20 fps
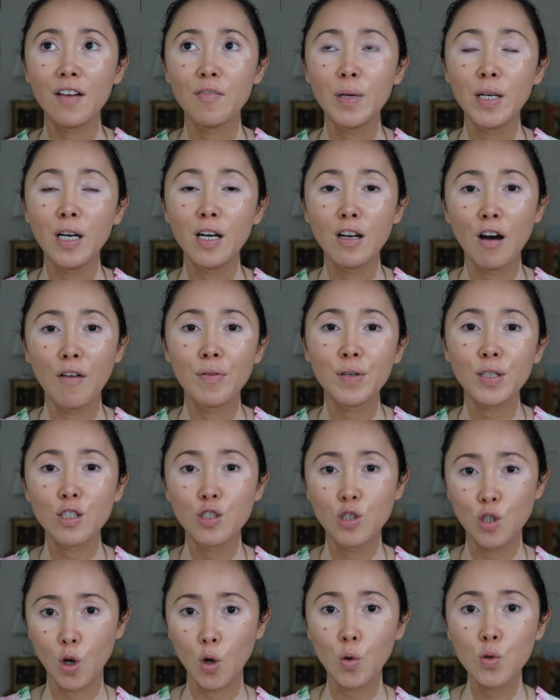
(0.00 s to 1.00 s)
been loving
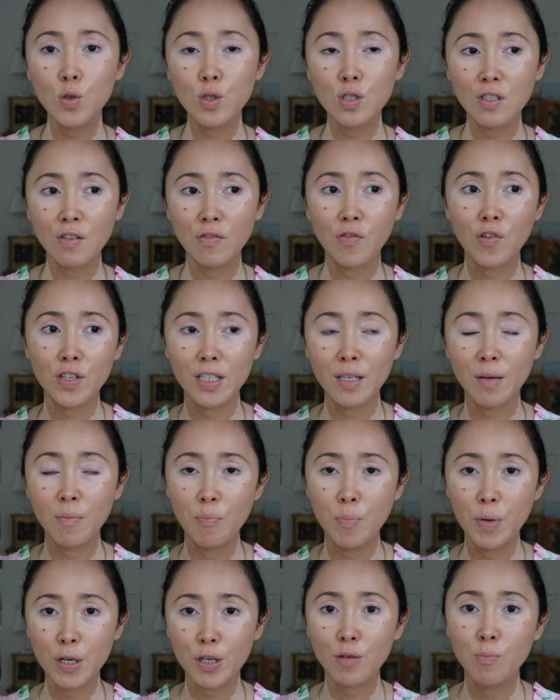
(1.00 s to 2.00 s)
totes for the
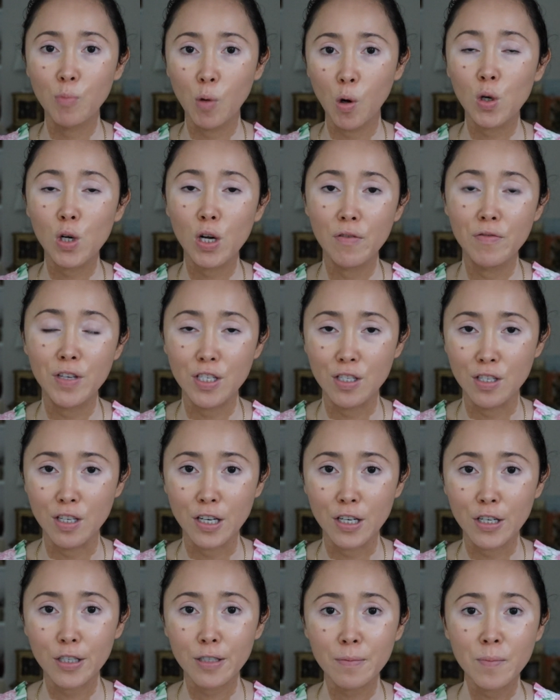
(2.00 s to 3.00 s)
bigger bulk of this
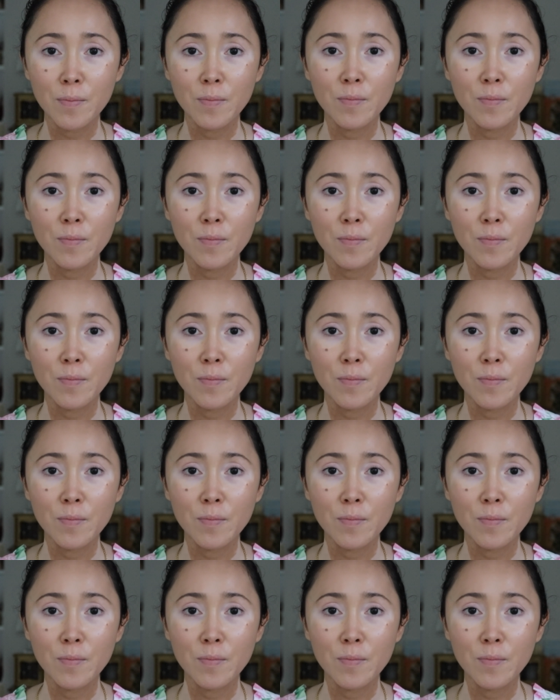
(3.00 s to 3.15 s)
year,